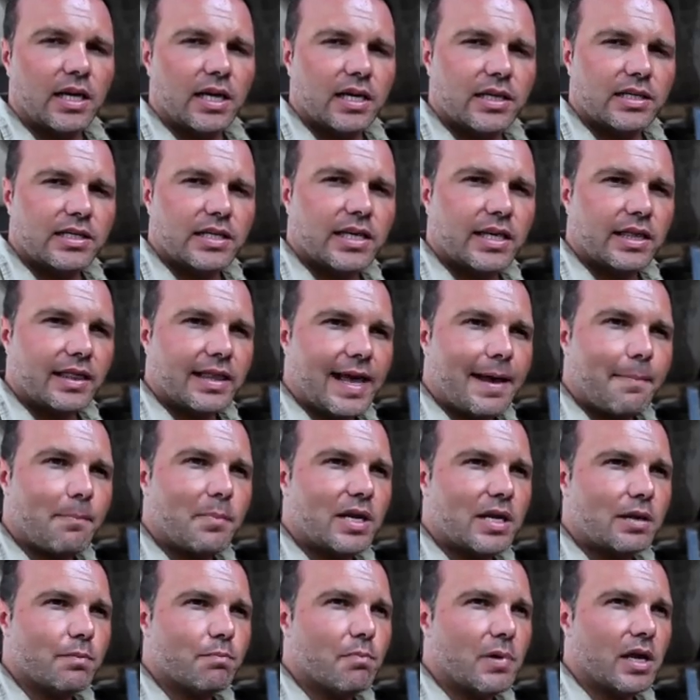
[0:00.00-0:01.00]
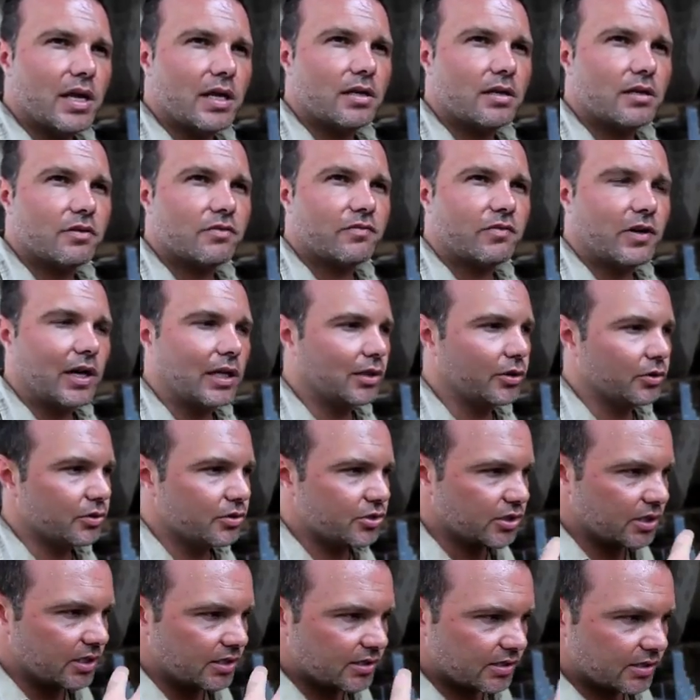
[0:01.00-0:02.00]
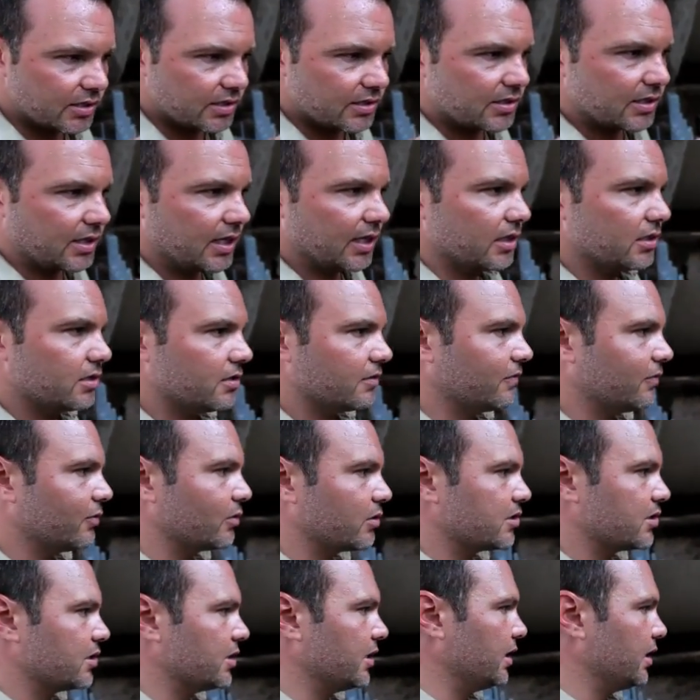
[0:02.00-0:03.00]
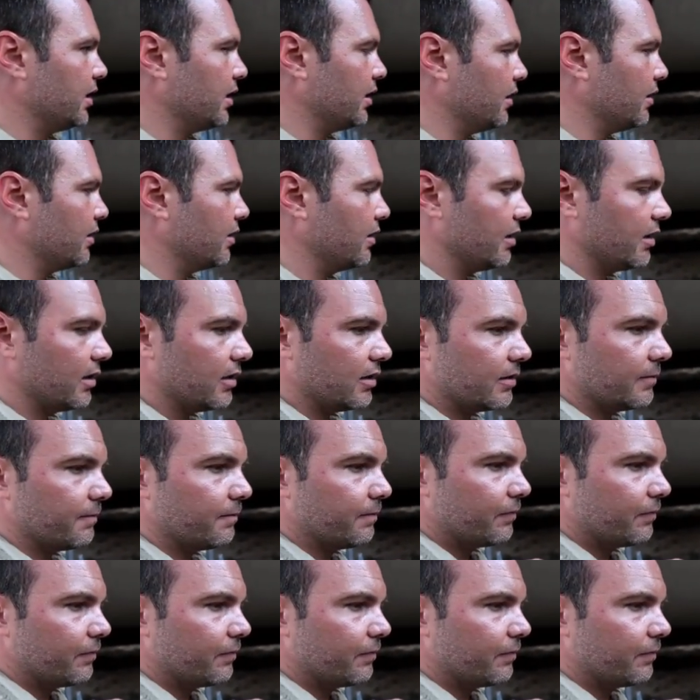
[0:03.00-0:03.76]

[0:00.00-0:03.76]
to get that many men to follow Jesus and to forsake their